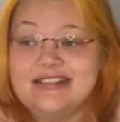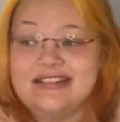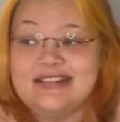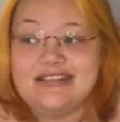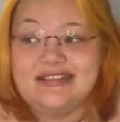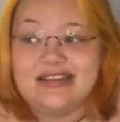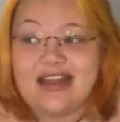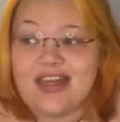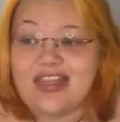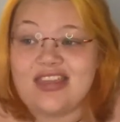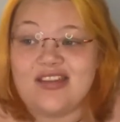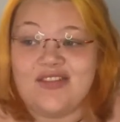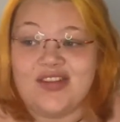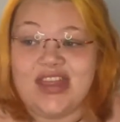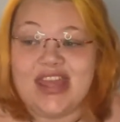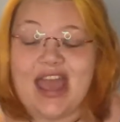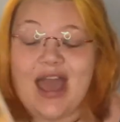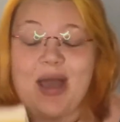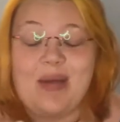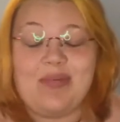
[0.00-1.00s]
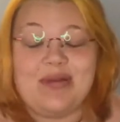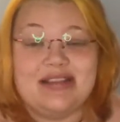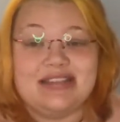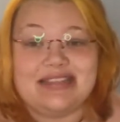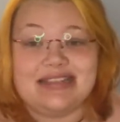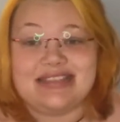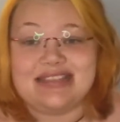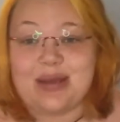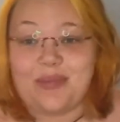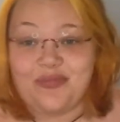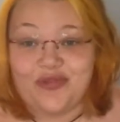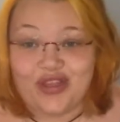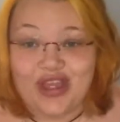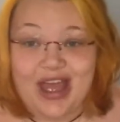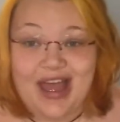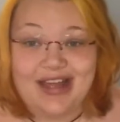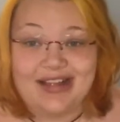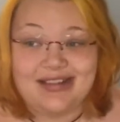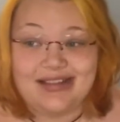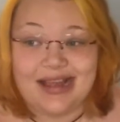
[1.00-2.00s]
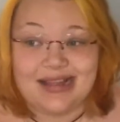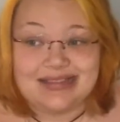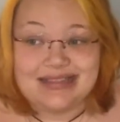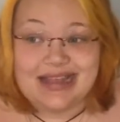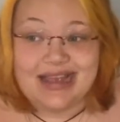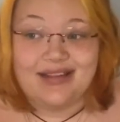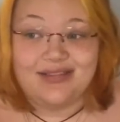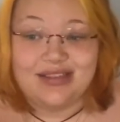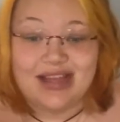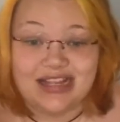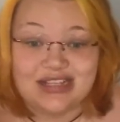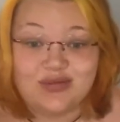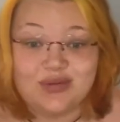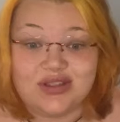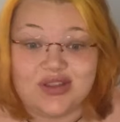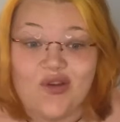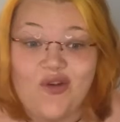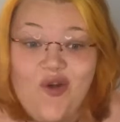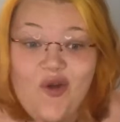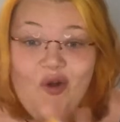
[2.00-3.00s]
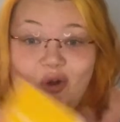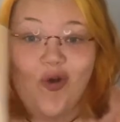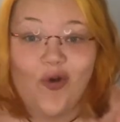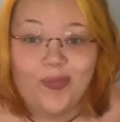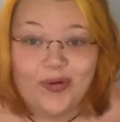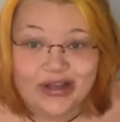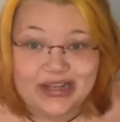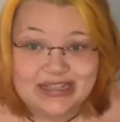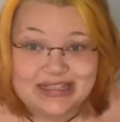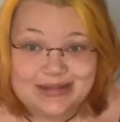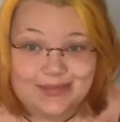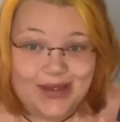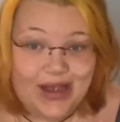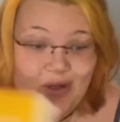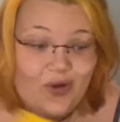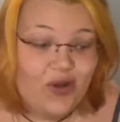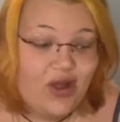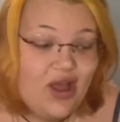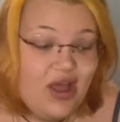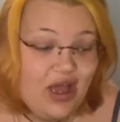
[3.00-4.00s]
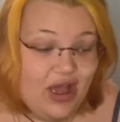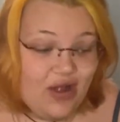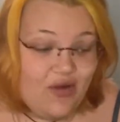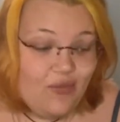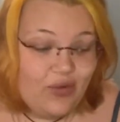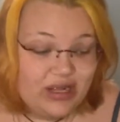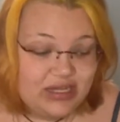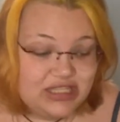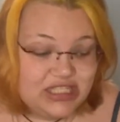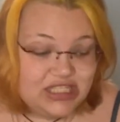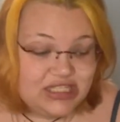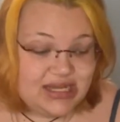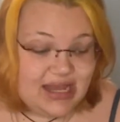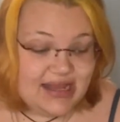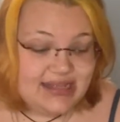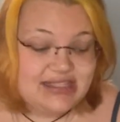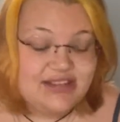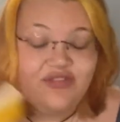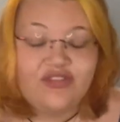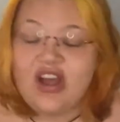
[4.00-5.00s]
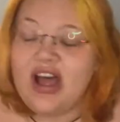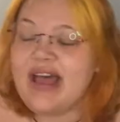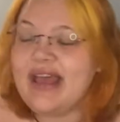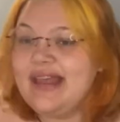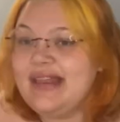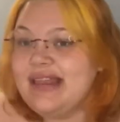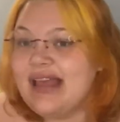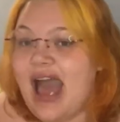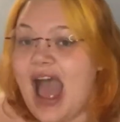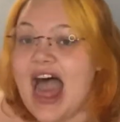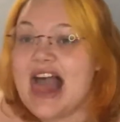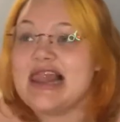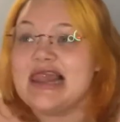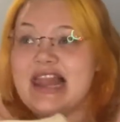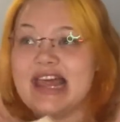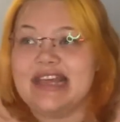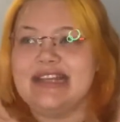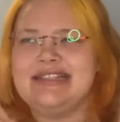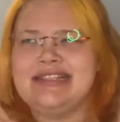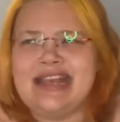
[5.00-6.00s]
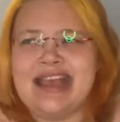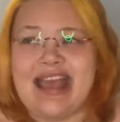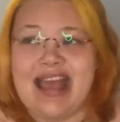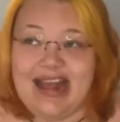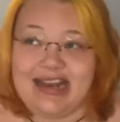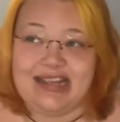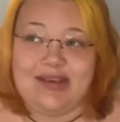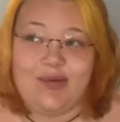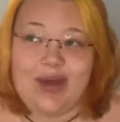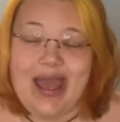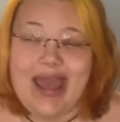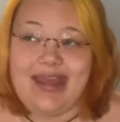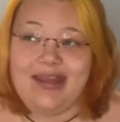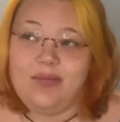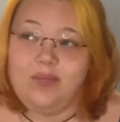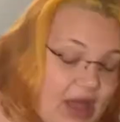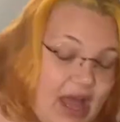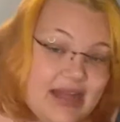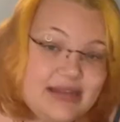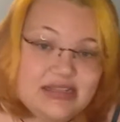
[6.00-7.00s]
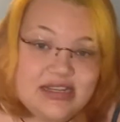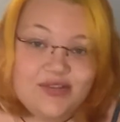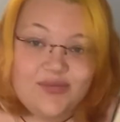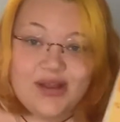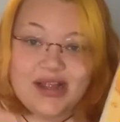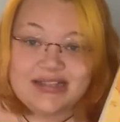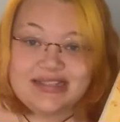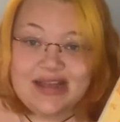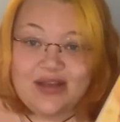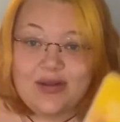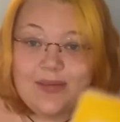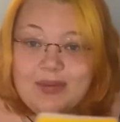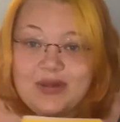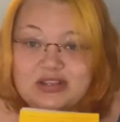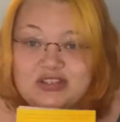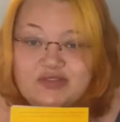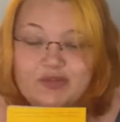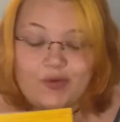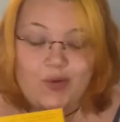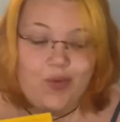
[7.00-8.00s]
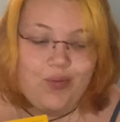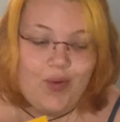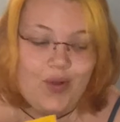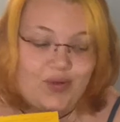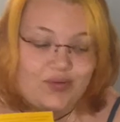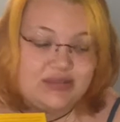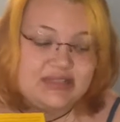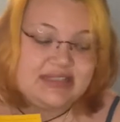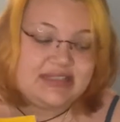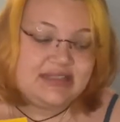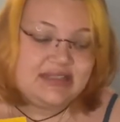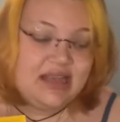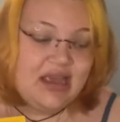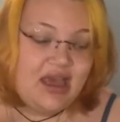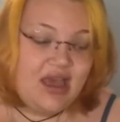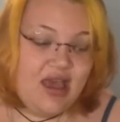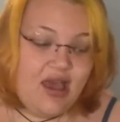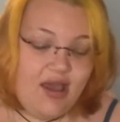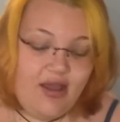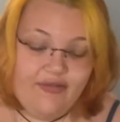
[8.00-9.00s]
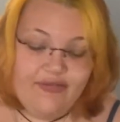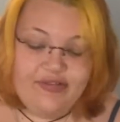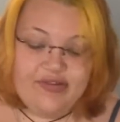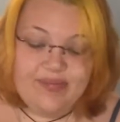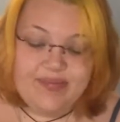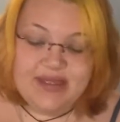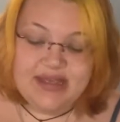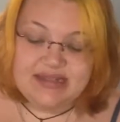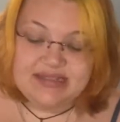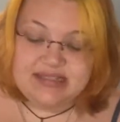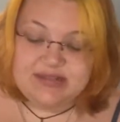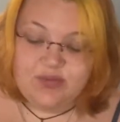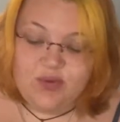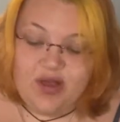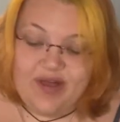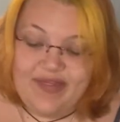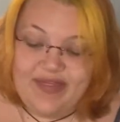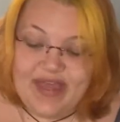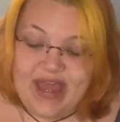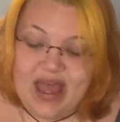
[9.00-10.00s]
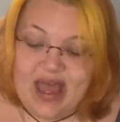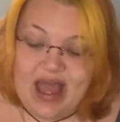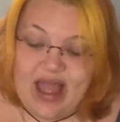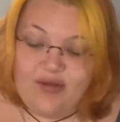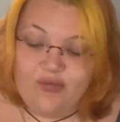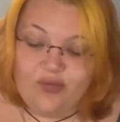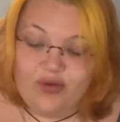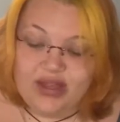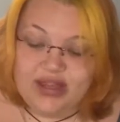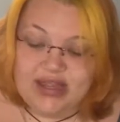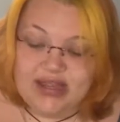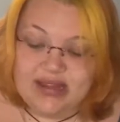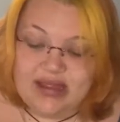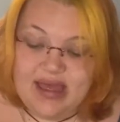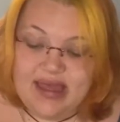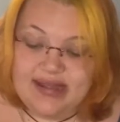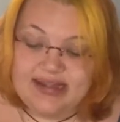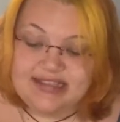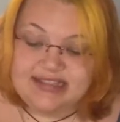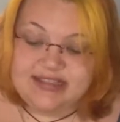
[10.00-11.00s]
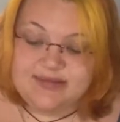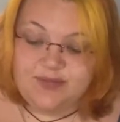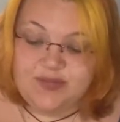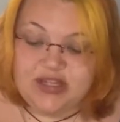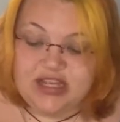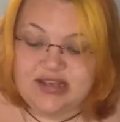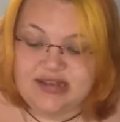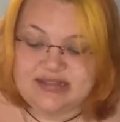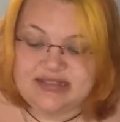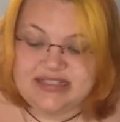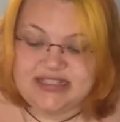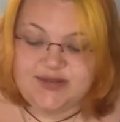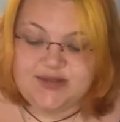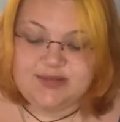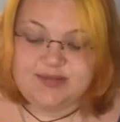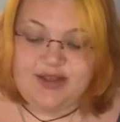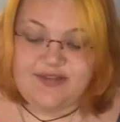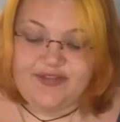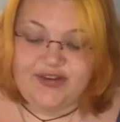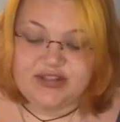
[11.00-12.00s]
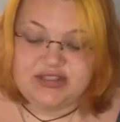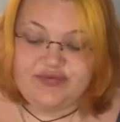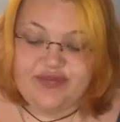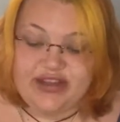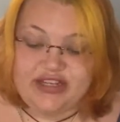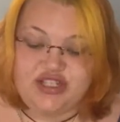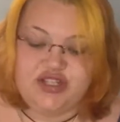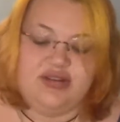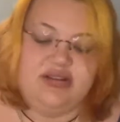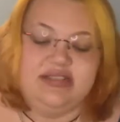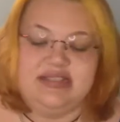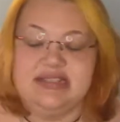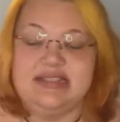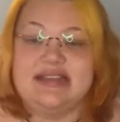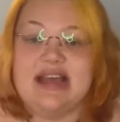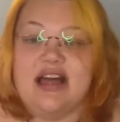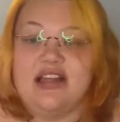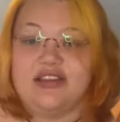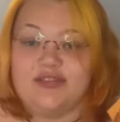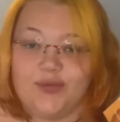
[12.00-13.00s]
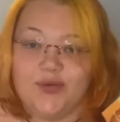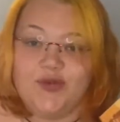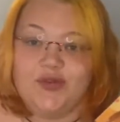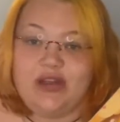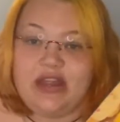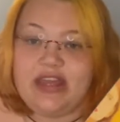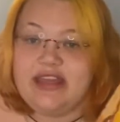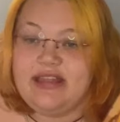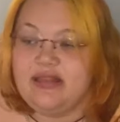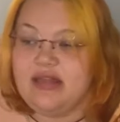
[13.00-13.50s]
Nothing really happens except for that. That's it. That's what the whole book is about. Which, it's fine. I liked it anyway. I did write down a bunch of quotes from this one that I really liked because this was my first venture into Sally Rooney.